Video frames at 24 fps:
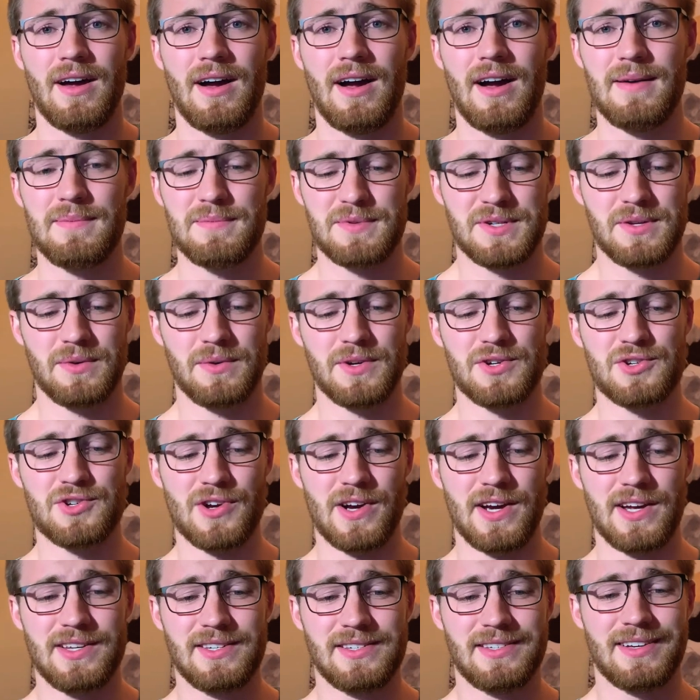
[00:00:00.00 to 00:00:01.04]
I'm slowly
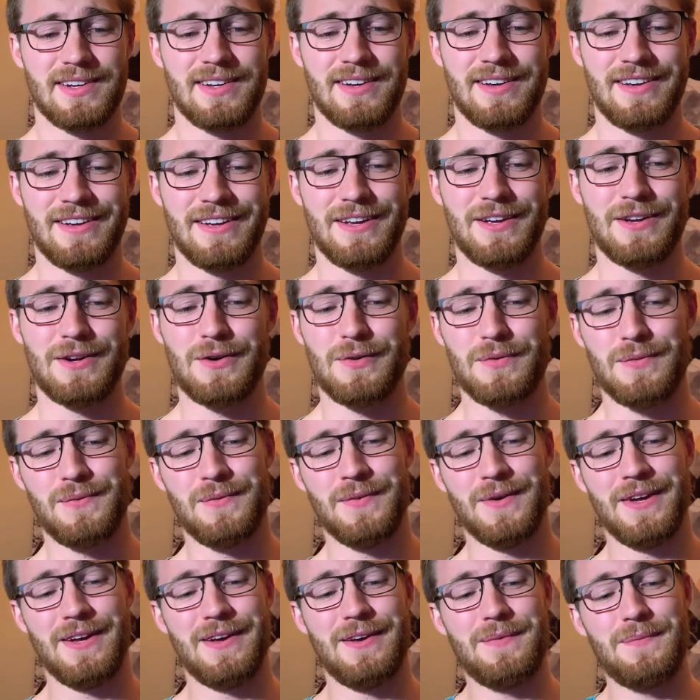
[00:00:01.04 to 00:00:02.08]
trying to, you know,
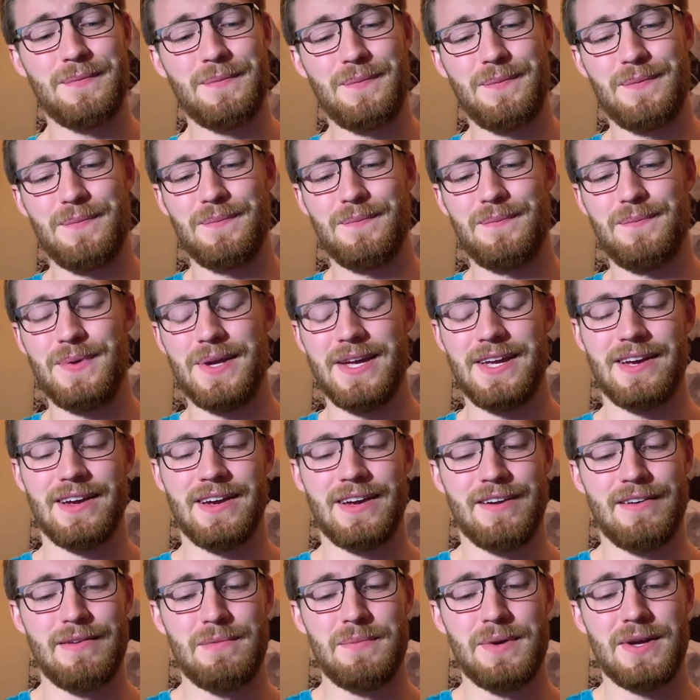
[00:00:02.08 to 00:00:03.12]
be
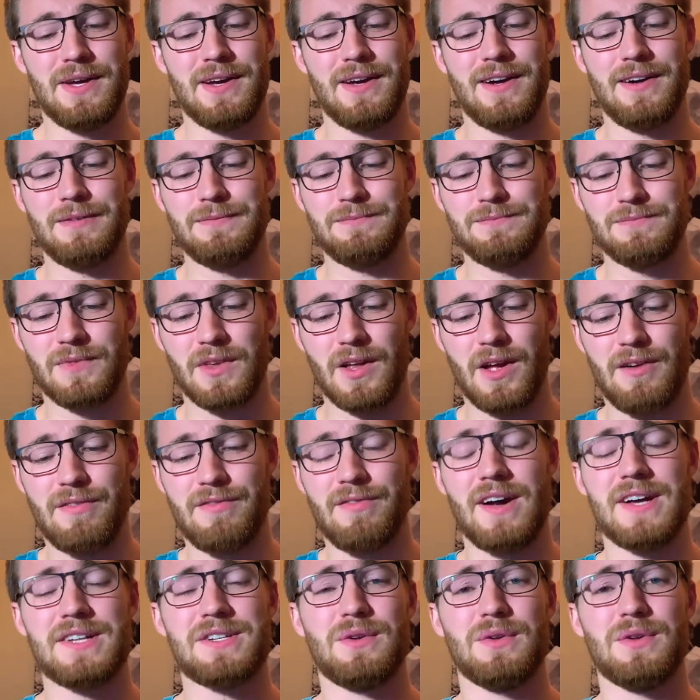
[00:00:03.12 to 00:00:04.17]
a be a, a
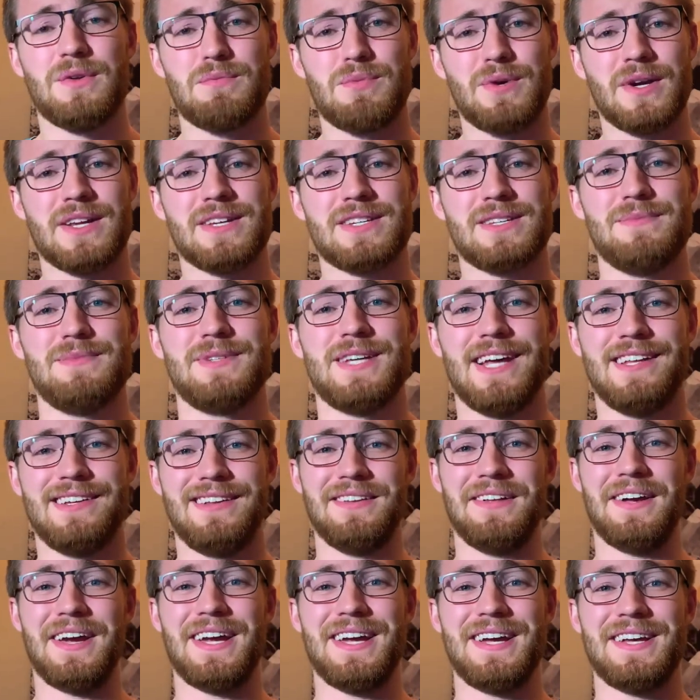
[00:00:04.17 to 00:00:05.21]
vessel to bring some daily
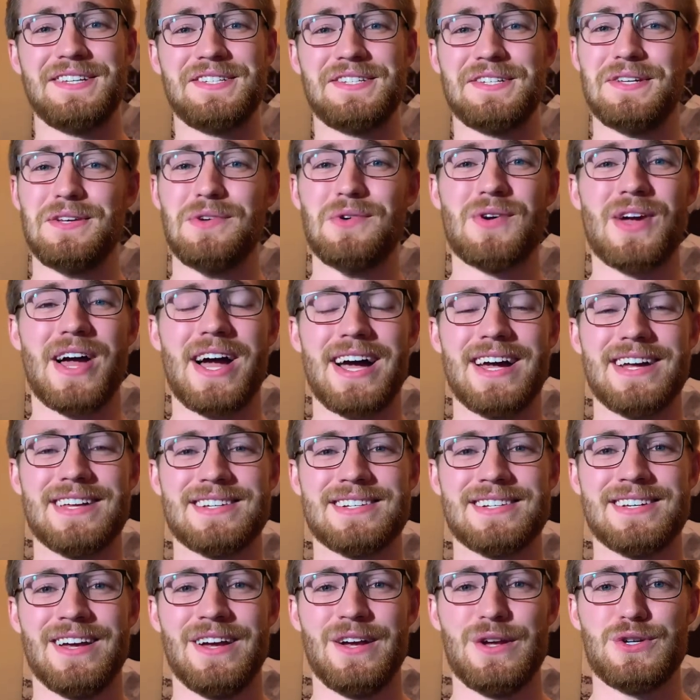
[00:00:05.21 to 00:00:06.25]
light into you
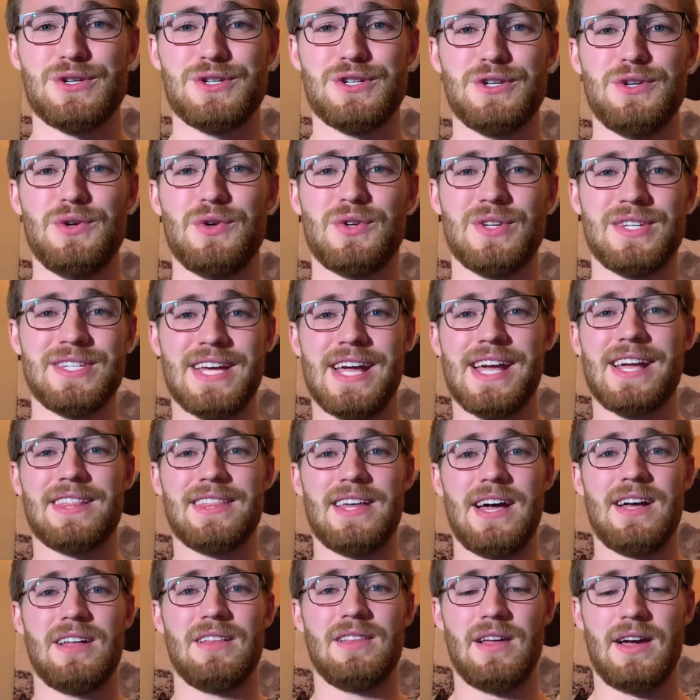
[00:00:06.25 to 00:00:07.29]
guys so you can take
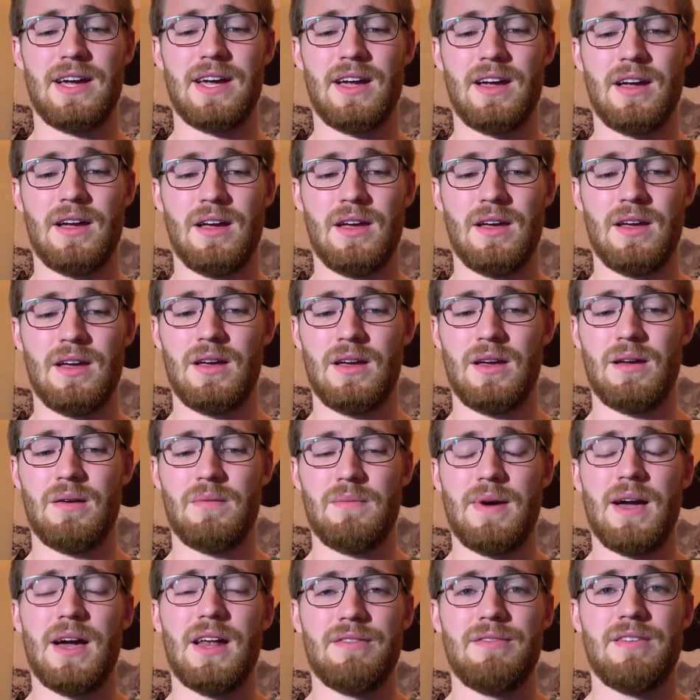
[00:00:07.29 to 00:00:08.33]
that light
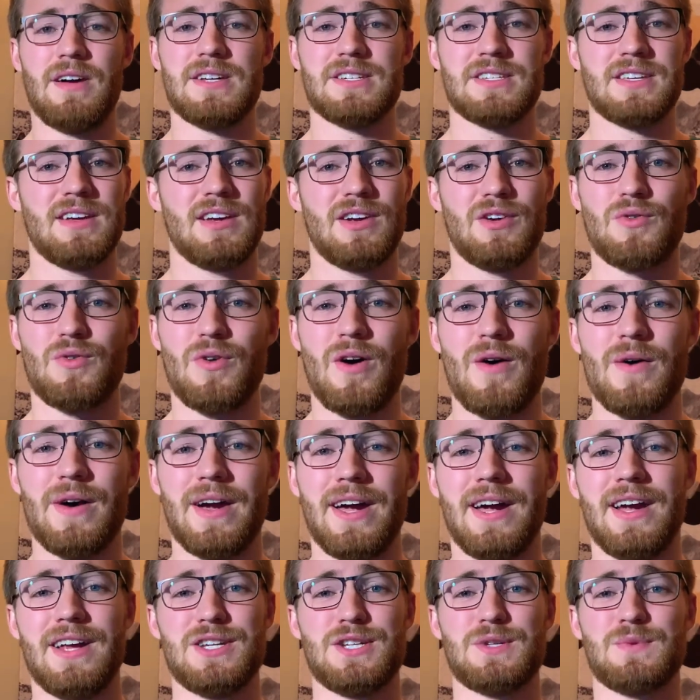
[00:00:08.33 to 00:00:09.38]
manifest it, grow
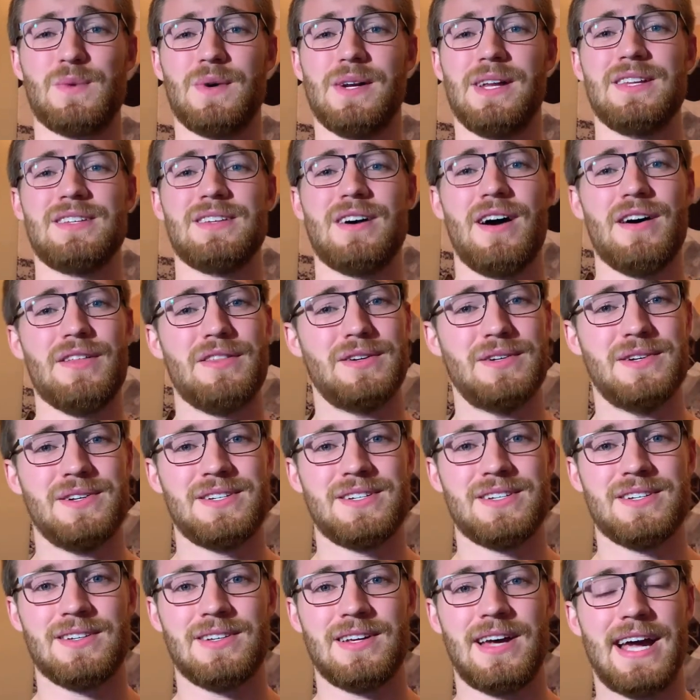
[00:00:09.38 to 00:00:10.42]
it, and spread it to
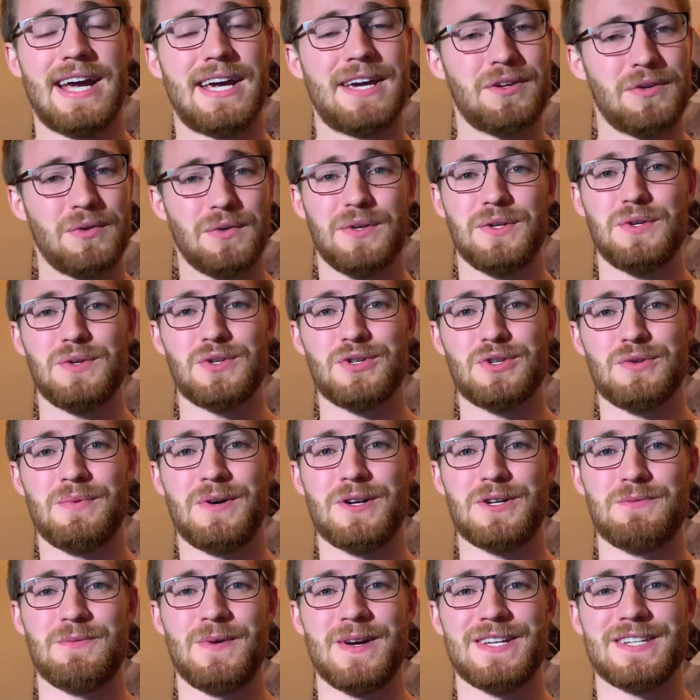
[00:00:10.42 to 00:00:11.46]
others. I can only do so
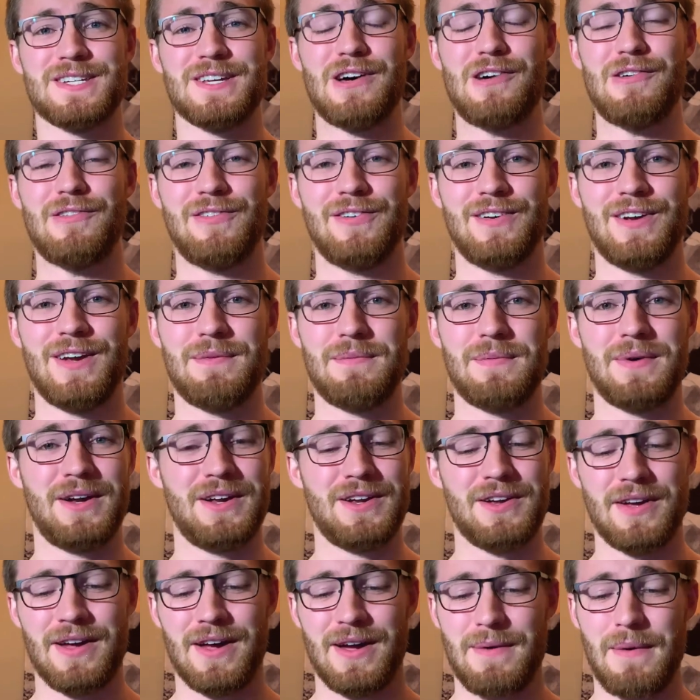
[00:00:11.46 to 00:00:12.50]
much myself, and I'm
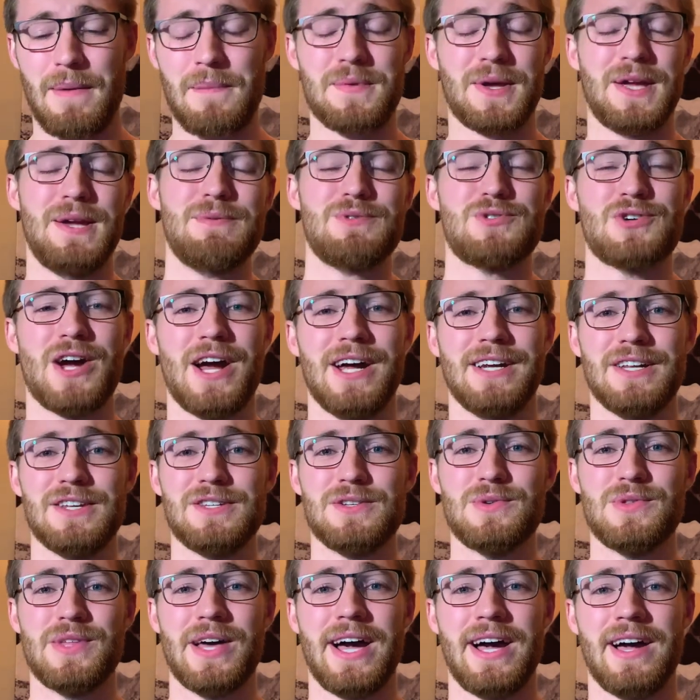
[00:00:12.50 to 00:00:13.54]
gonna I'm gonna keep trying to
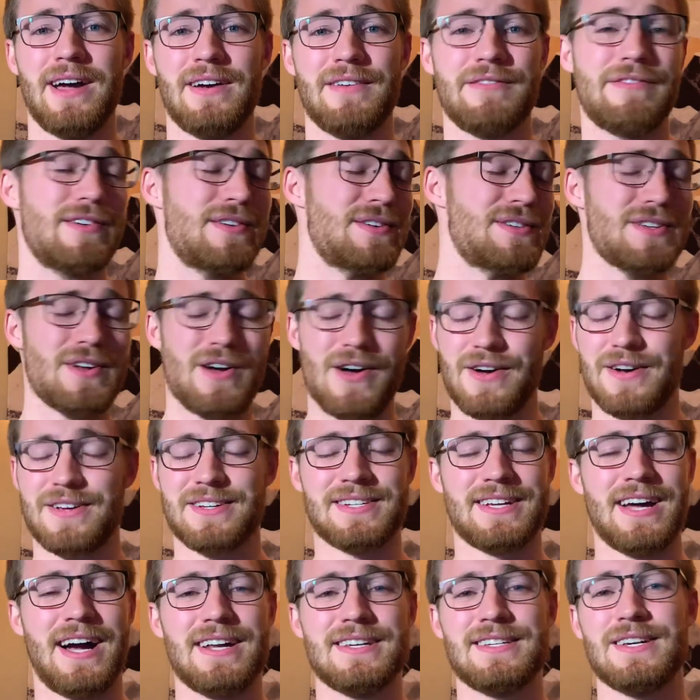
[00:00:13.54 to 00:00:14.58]
do that for as long as
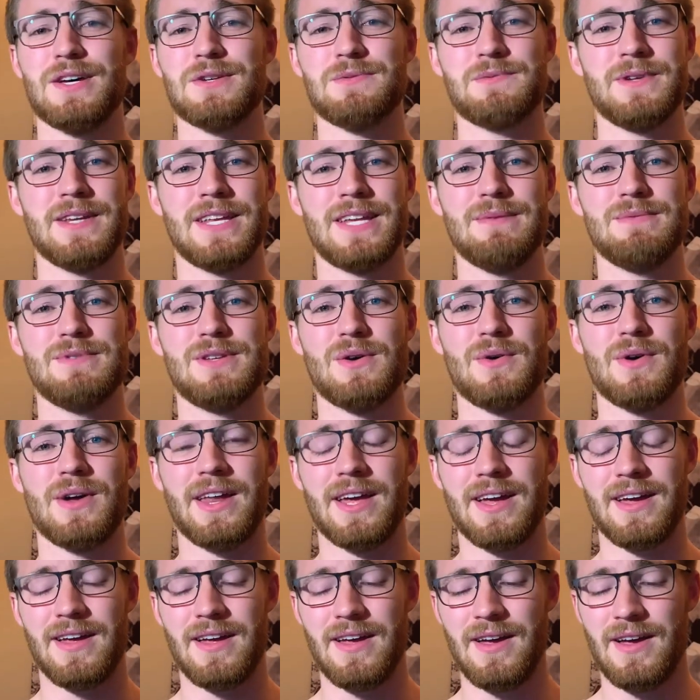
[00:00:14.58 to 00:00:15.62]
God tells me to keep doing
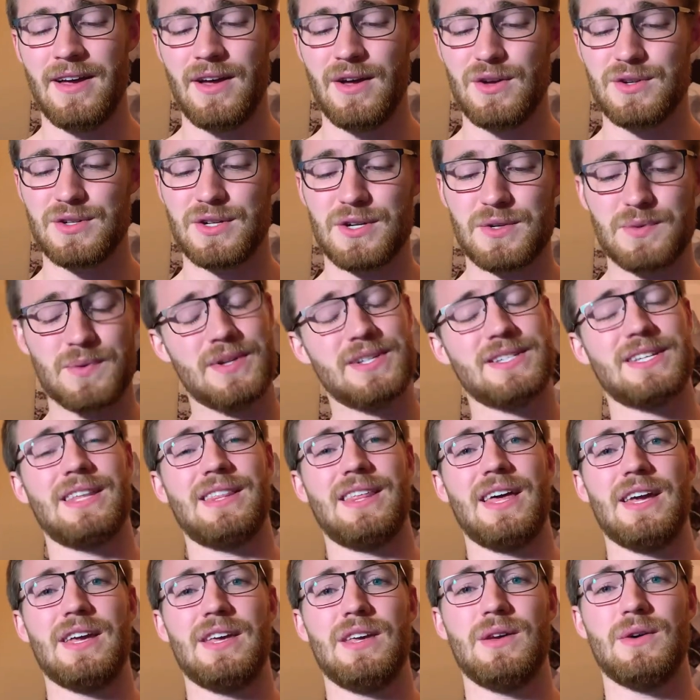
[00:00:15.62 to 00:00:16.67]
it. So I just want to say
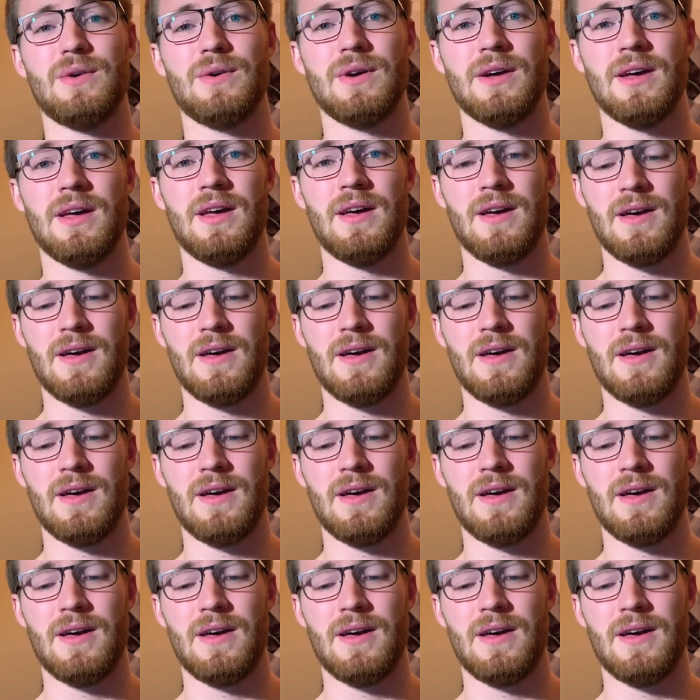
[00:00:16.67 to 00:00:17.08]
thank you.